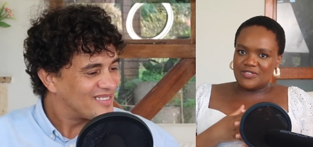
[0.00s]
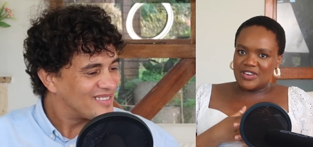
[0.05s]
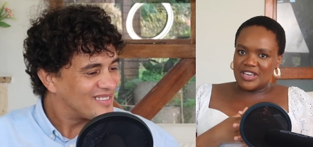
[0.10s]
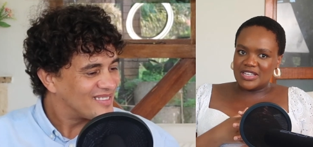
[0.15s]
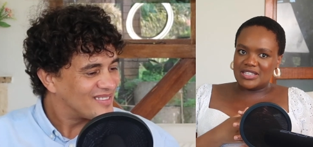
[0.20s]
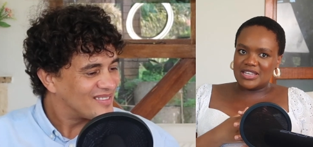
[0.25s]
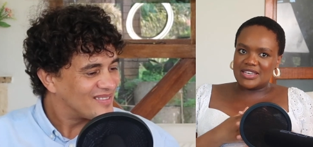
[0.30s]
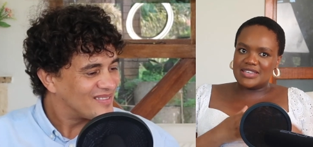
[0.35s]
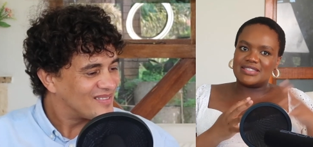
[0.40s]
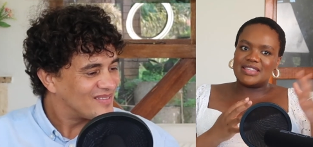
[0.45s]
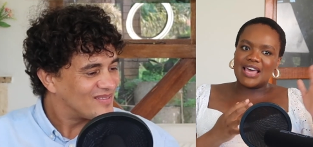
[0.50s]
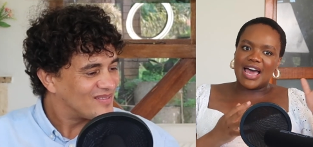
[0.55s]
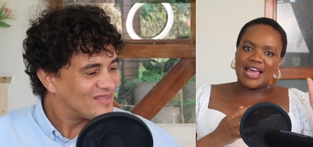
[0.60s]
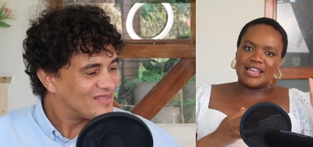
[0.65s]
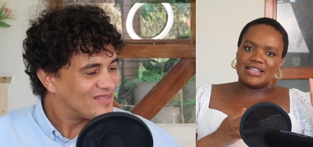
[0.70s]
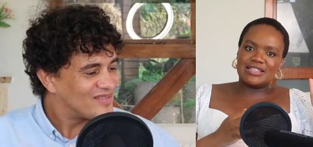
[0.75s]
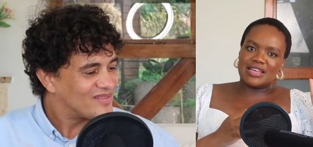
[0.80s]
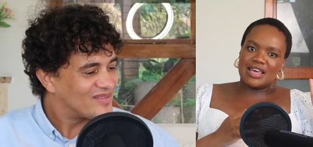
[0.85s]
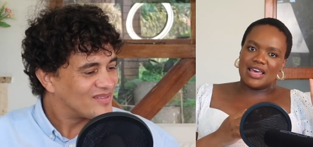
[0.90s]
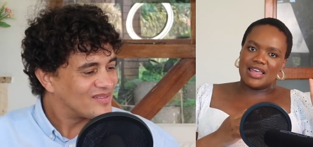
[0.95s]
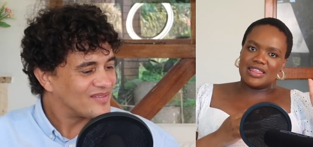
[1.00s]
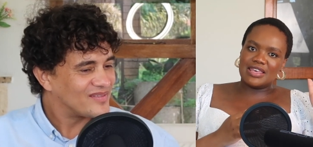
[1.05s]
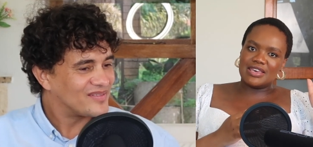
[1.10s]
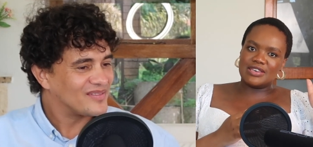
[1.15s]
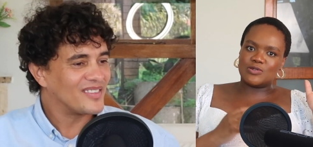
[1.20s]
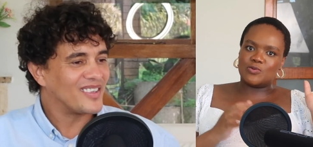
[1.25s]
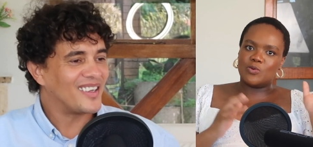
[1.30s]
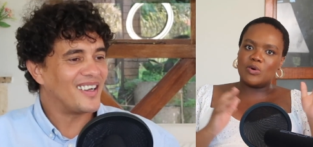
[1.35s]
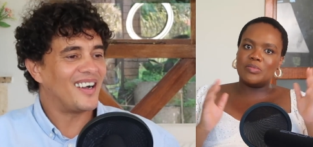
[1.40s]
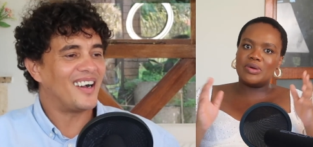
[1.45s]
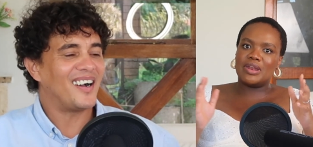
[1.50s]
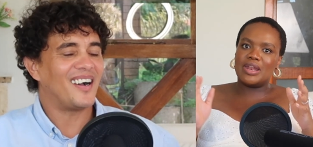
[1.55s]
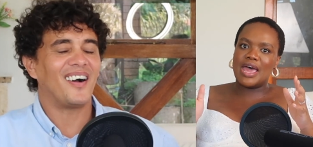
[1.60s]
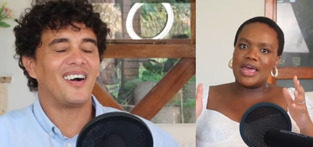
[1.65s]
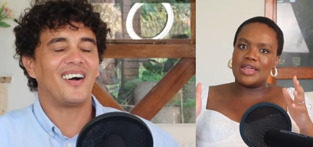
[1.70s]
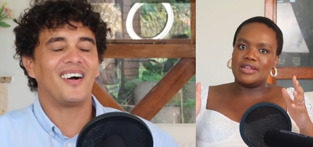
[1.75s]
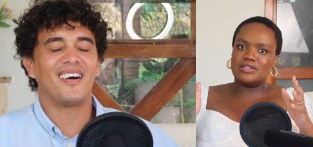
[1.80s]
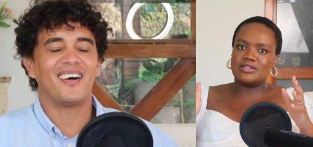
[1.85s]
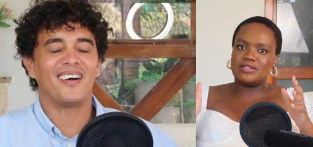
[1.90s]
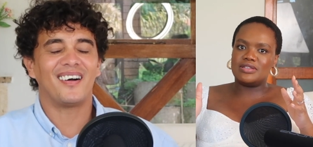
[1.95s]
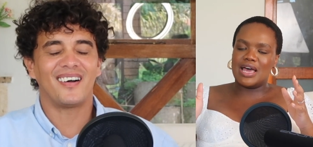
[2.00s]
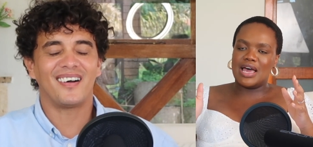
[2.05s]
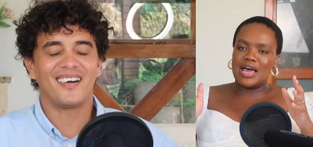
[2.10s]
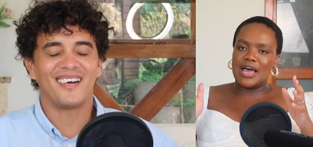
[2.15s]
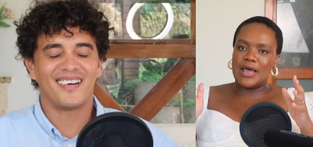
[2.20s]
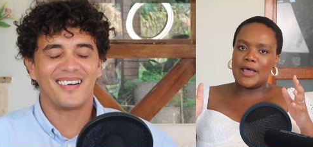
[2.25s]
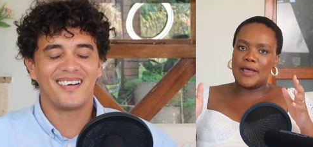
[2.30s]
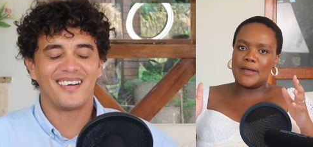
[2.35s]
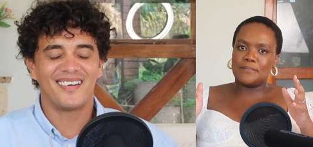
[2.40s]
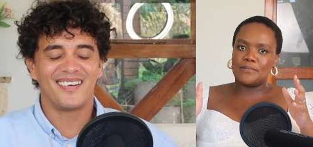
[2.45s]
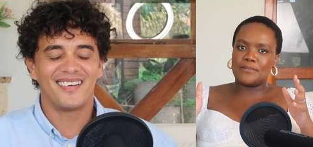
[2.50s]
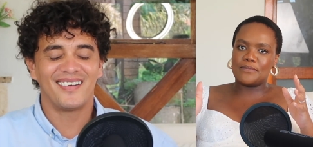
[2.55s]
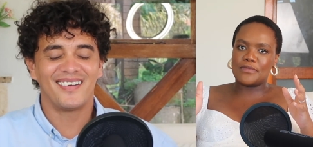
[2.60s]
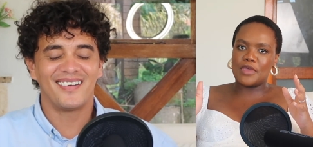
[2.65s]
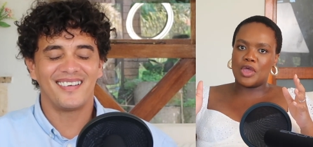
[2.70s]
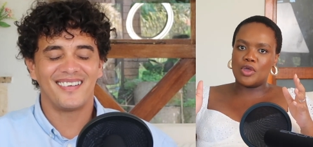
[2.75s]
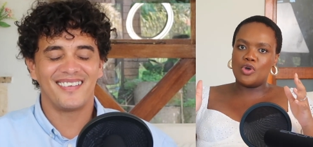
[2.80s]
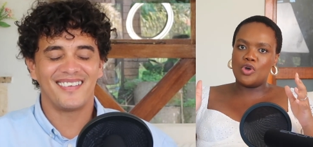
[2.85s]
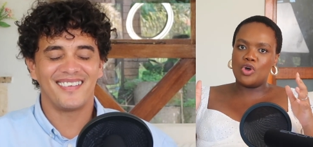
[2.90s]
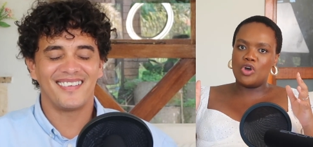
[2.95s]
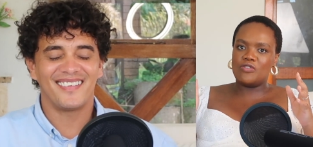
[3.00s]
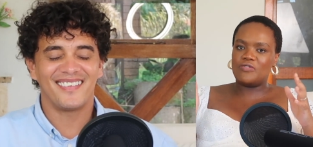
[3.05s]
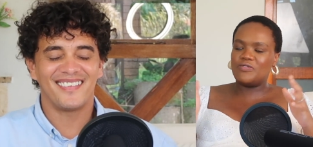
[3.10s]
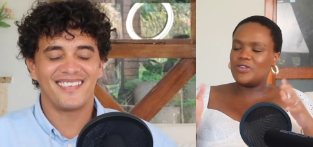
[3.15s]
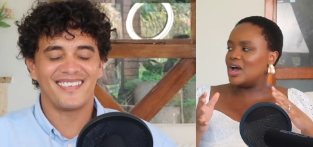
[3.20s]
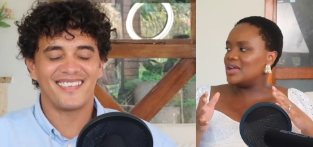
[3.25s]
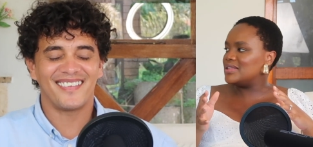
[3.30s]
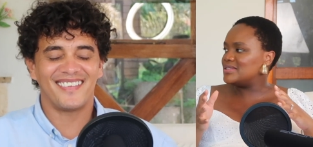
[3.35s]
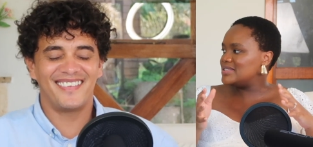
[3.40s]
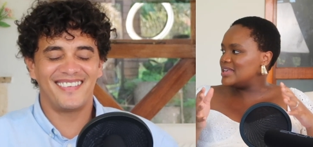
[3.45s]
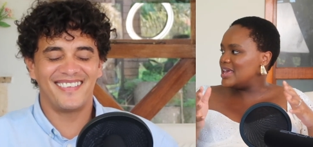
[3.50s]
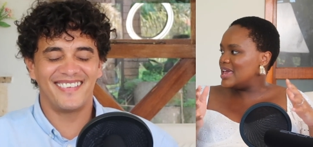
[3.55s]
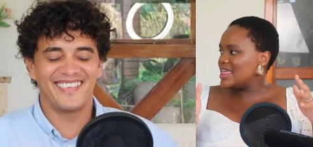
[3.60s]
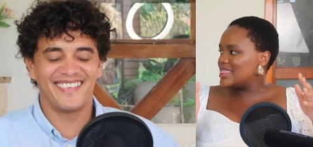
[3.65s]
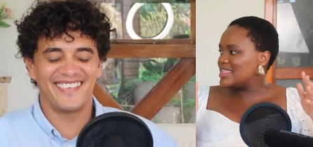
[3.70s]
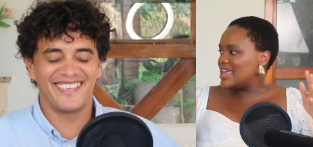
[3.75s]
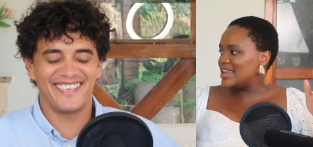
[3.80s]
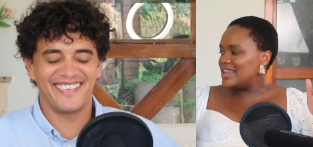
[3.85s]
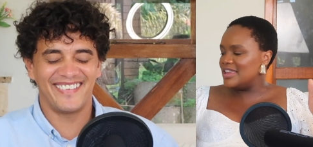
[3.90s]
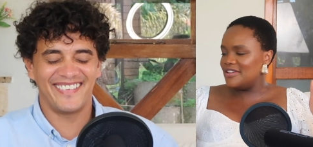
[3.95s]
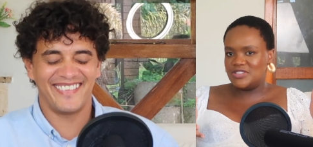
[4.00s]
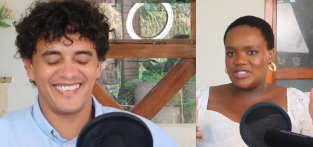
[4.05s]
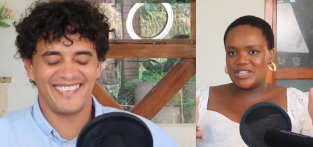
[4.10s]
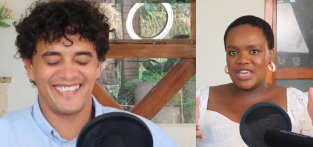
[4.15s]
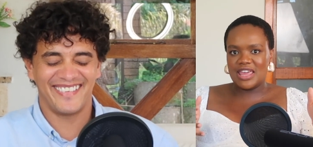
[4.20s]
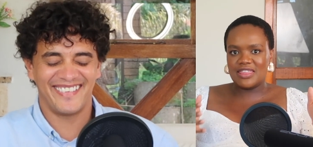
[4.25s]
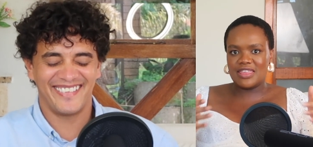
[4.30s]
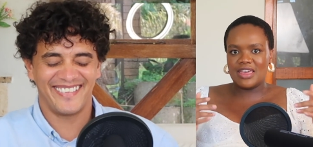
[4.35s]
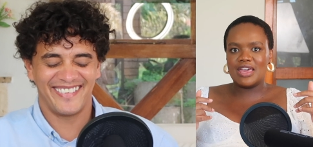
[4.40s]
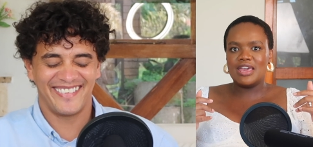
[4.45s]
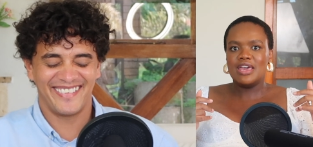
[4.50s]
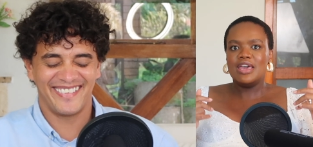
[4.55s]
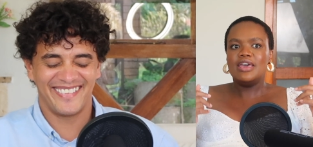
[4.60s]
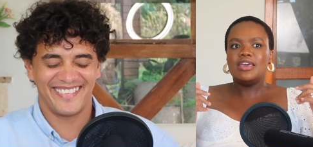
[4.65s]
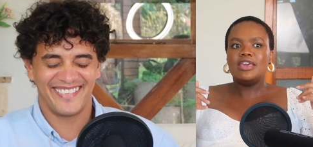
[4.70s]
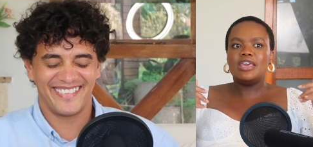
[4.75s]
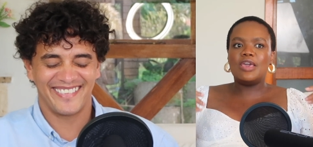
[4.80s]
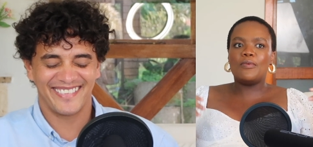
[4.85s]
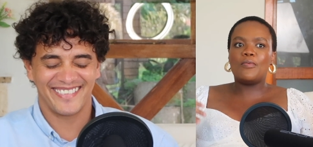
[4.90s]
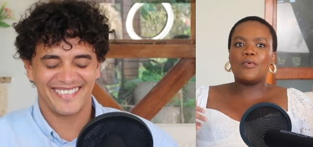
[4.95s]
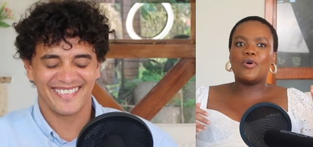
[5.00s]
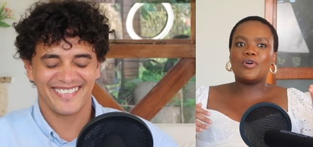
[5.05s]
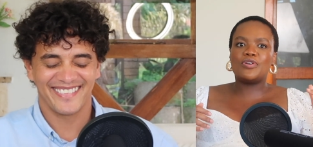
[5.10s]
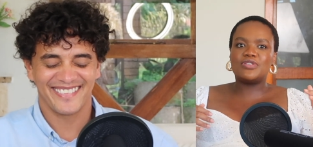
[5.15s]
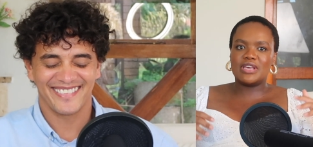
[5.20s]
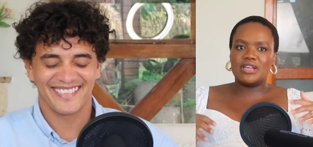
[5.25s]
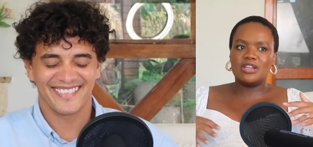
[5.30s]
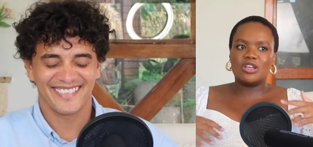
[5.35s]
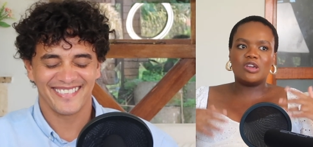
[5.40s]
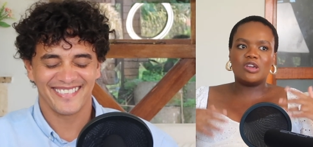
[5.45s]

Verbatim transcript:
Speaker 1: of it is that this woman and um, her fiance they live together. He works in